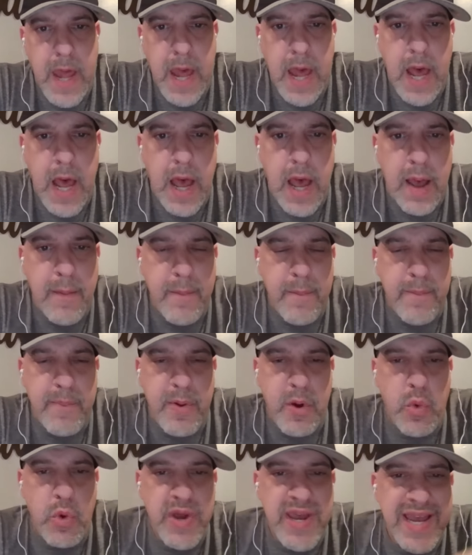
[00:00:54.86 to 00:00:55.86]
Um, but
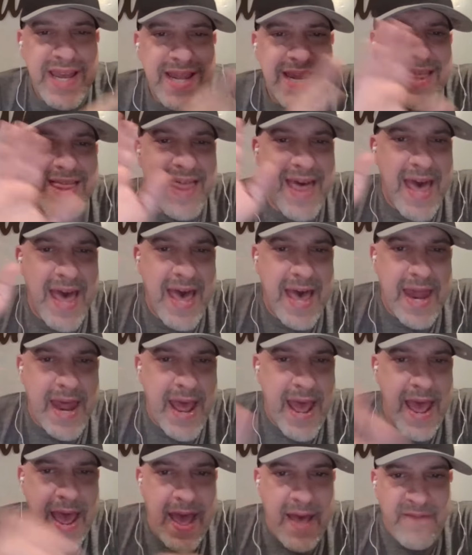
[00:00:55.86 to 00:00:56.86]
we'll get to that
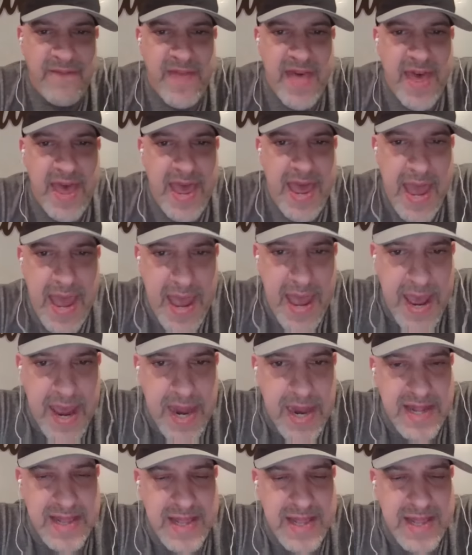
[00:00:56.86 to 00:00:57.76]
at the end.